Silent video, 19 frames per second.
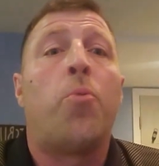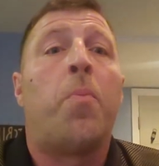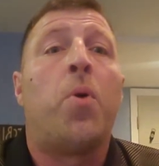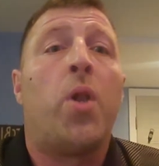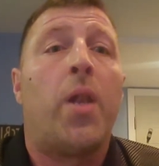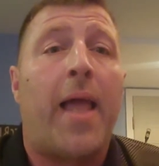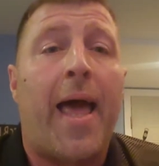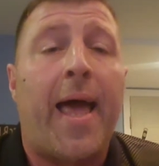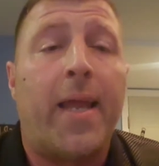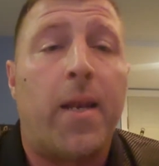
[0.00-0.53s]

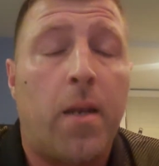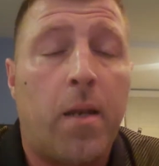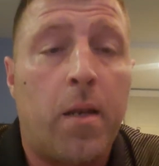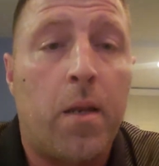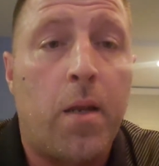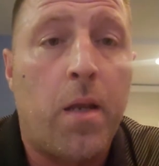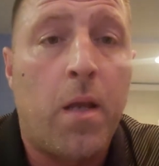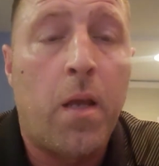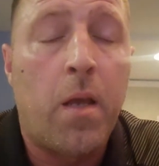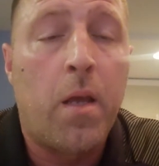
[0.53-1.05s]
Millette
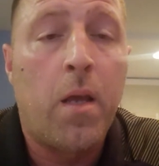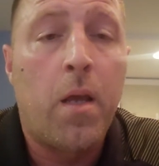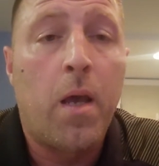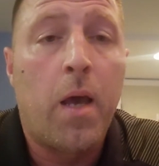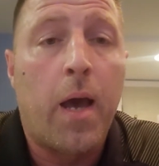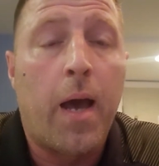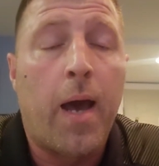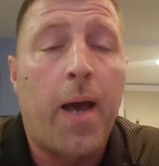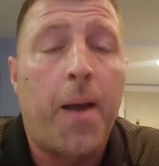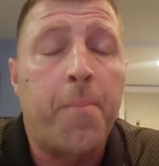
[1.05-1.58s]

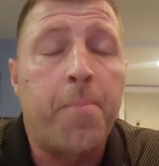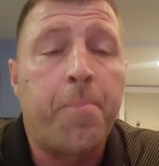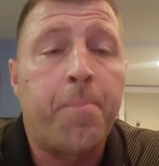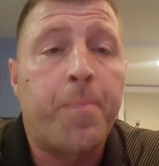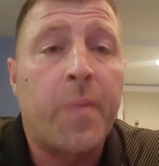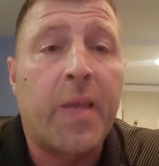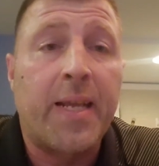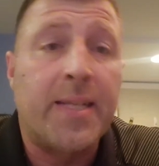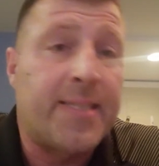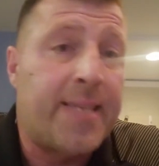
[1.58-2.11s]

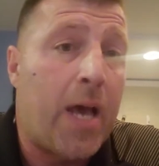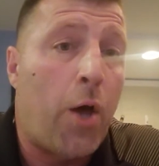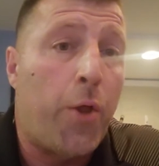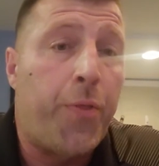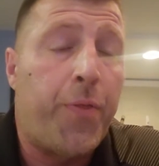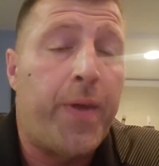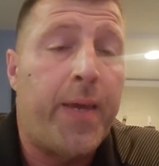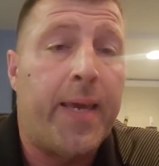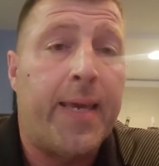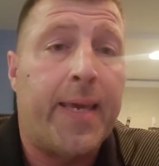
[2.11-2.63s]
gets
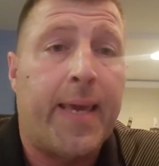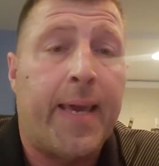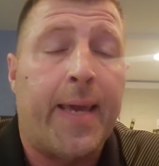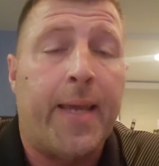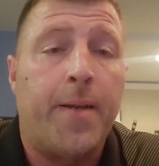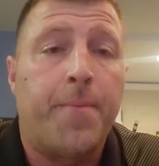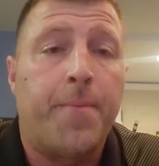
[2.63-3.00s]
healthy again.